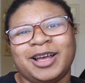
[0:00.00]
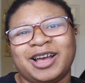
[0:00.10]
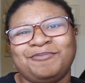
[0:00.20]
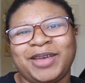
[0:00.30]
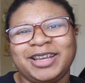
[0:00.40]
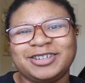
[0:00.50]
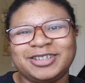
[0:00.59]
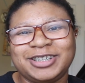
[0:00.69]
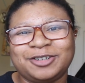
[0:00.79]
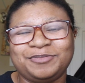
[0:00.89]
a major
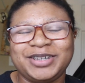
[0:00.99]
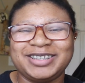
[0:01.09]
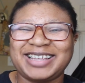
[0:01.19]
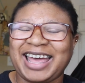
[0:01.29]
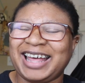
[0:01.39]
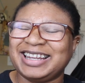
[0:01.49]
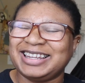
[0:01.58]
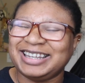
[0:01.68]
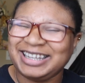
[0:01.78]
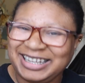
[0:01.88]
deal means at
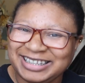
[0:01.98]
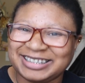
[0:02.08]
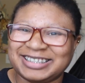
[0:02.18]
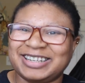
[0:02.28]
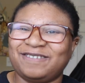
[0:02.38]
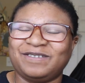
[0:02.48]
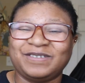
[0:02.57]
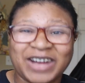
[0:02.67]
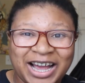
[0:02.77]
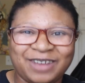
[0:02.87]
least
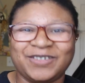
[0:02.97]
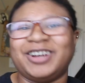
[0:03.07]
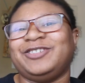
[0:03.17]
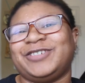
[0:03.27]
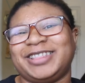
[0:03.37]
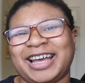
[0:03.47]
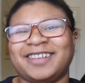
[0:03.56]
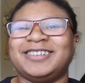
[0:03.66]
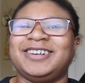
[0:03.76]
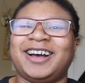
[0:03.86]

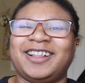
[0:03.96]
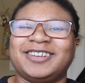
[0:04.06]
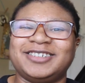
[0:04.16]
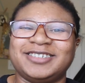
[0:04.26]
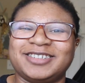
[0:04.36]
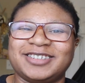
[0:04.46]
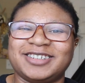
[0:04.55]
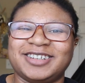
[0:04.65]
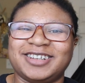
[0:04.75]
$500,000.